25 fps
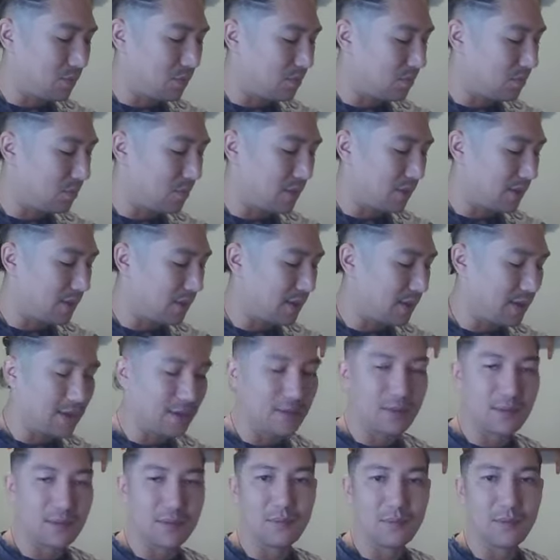more
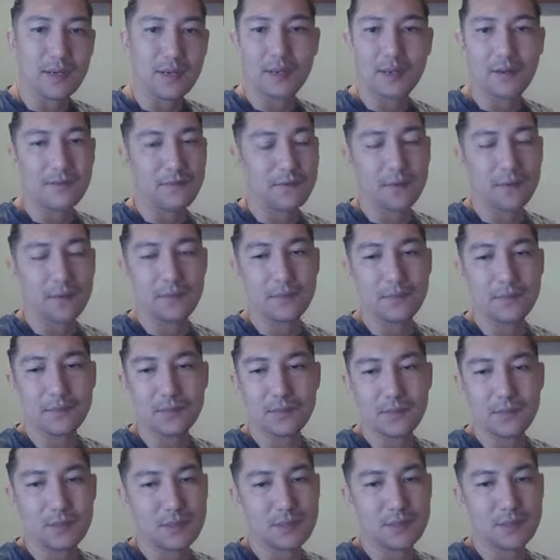than when if I'm
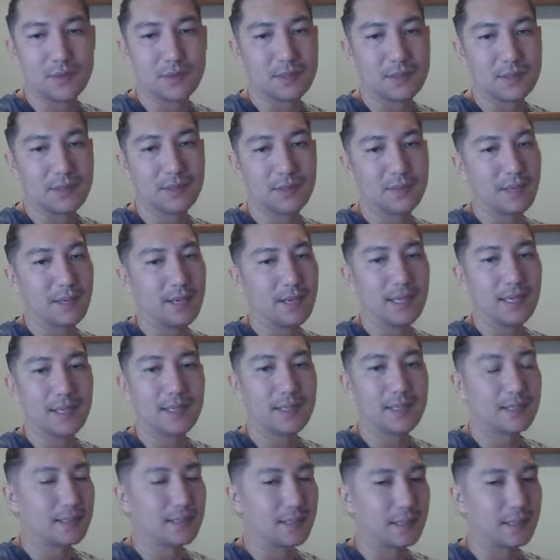using an array.